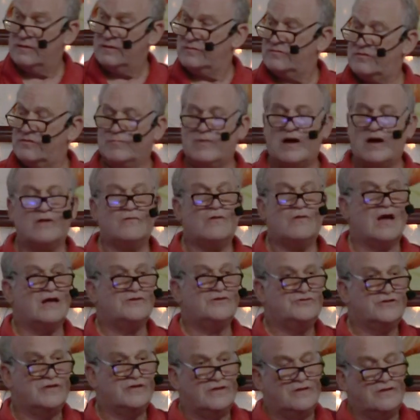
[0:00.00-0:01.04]
So
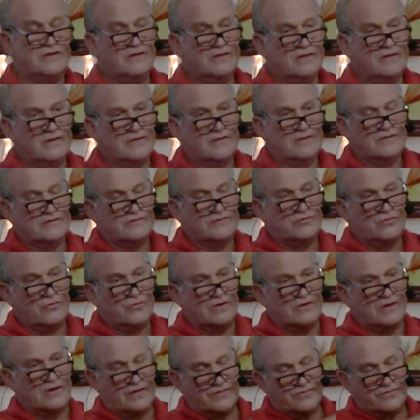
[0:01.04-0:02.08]
Maharaji
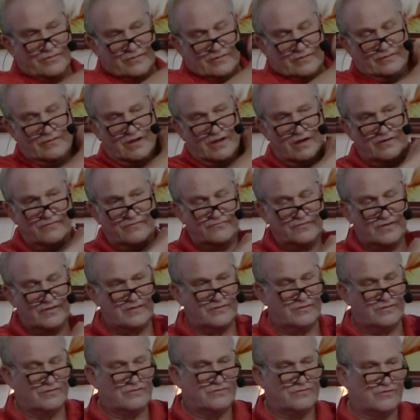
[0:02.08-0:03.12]
taught us love
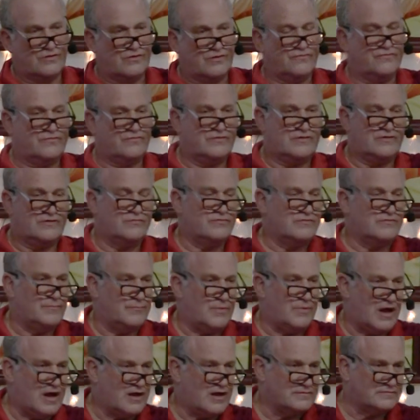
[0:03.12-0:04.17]
and service. He was a
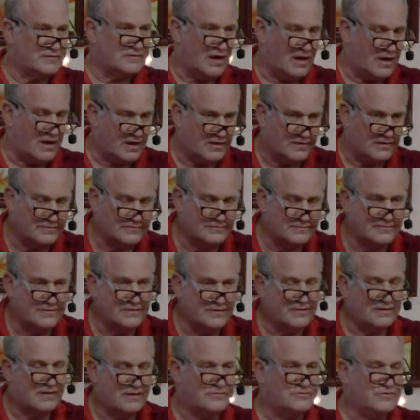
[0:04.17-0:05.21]
bhakta,
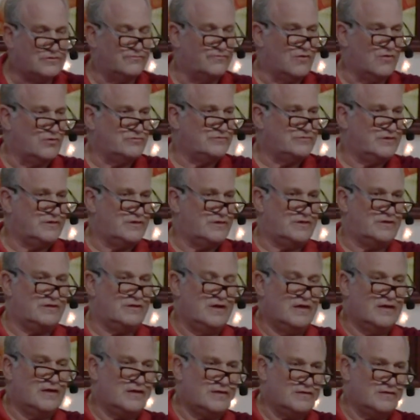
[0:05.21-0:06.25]
a devotee.
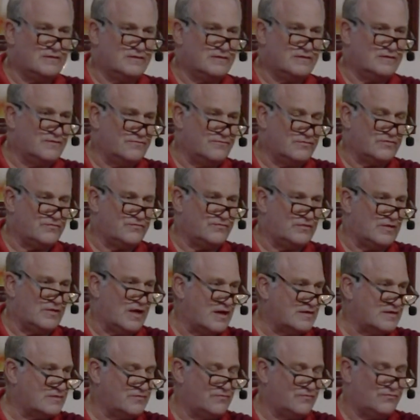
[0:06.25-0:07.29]
He didn't give us
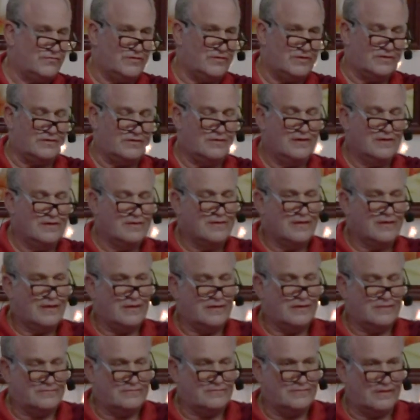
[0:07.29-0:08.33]
philosophy
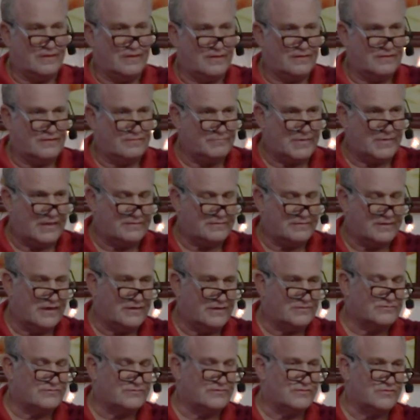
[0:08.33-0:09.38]
and
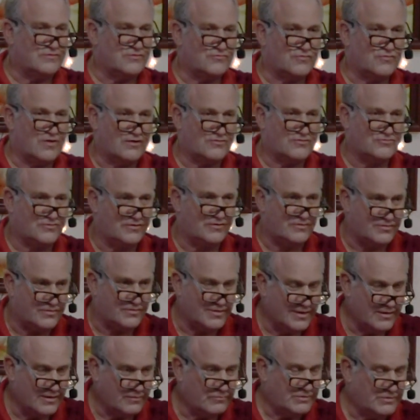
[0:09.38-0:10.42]
meditation instructions.
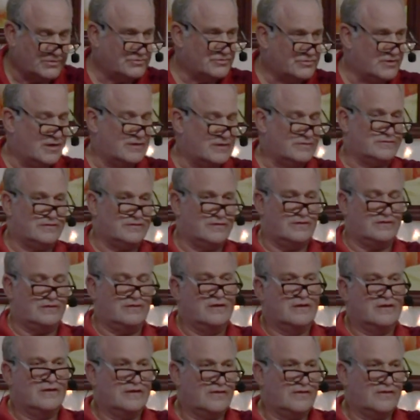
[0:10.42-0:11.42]
We chanted.